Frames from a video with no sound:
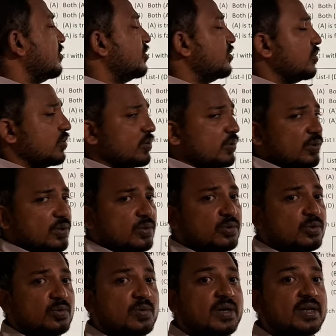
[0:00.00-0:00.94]
the source.
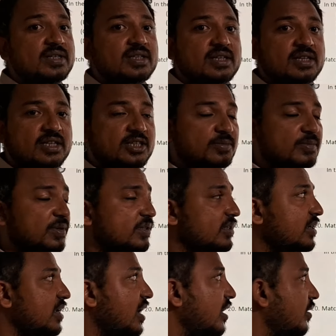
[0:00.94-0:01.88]
So what is a
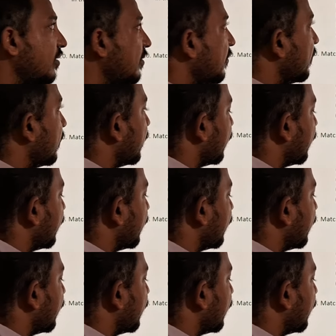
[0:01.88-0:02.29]
dispersion halo?